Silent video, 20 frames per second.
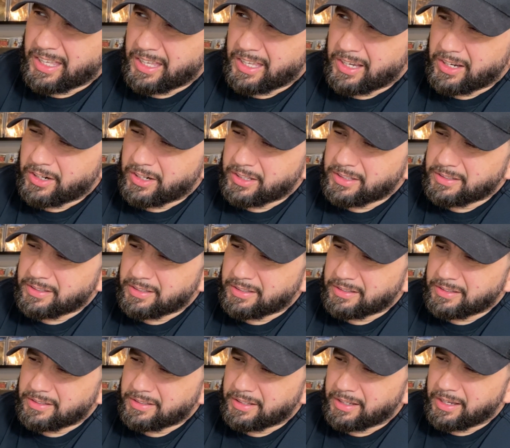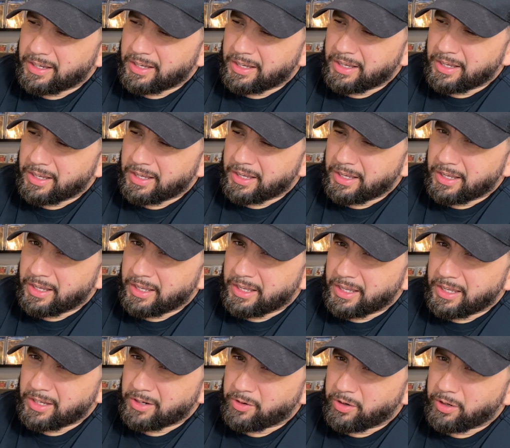what is this?
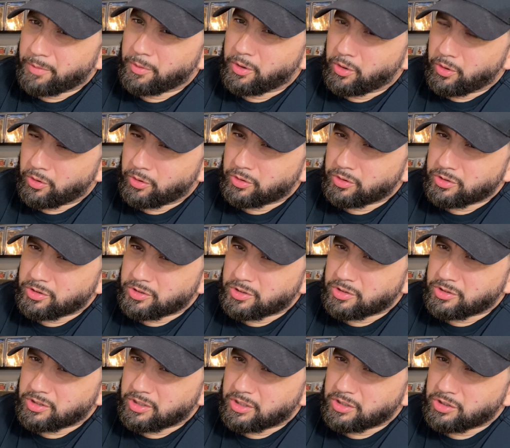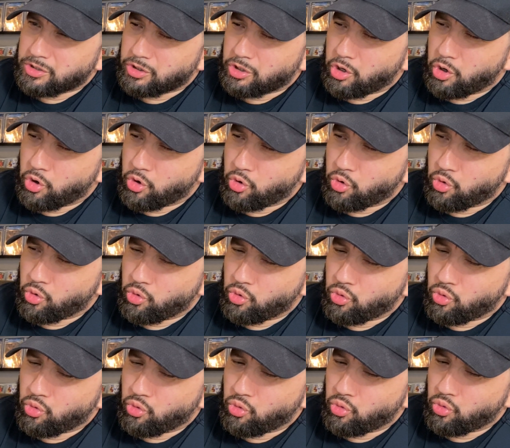Incredible Hulk
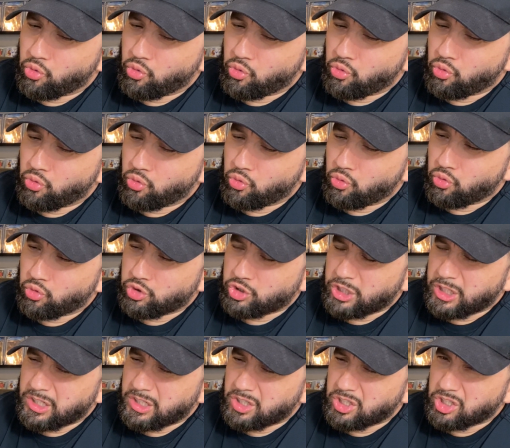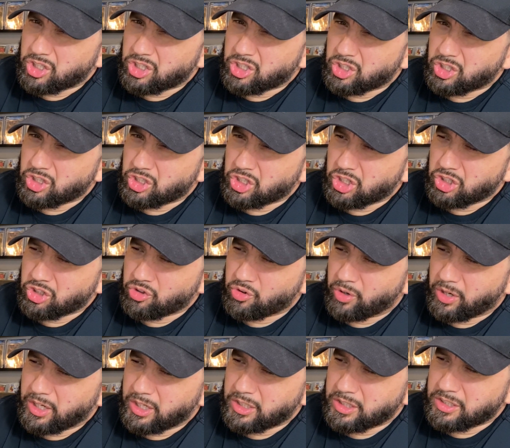606,
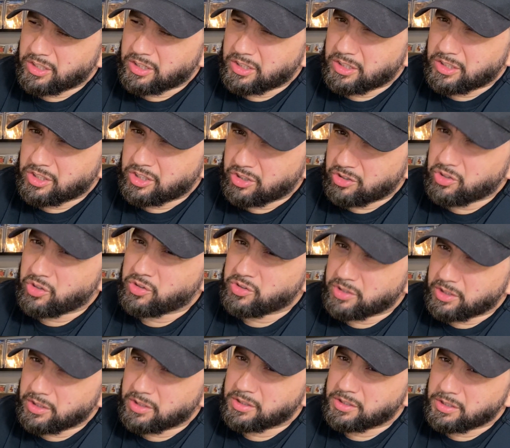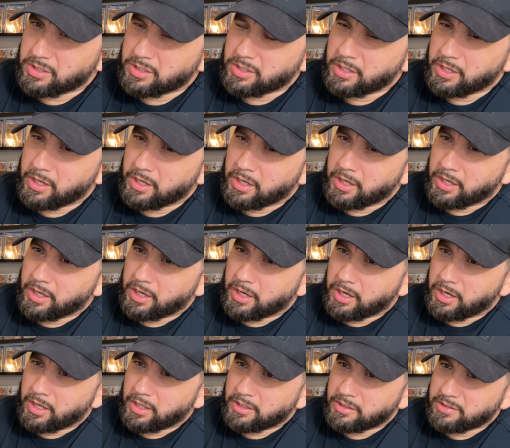608, 606.
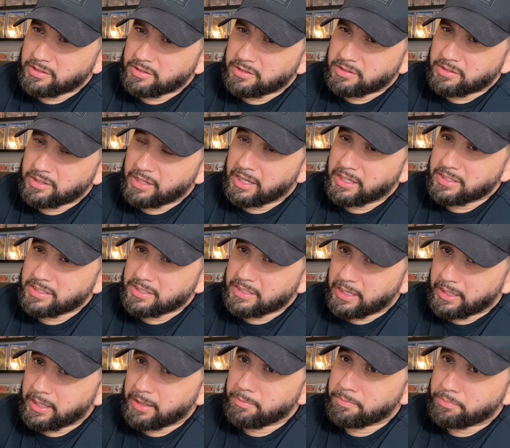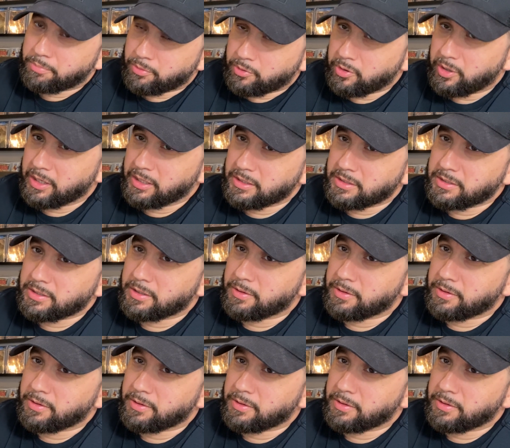This is a second print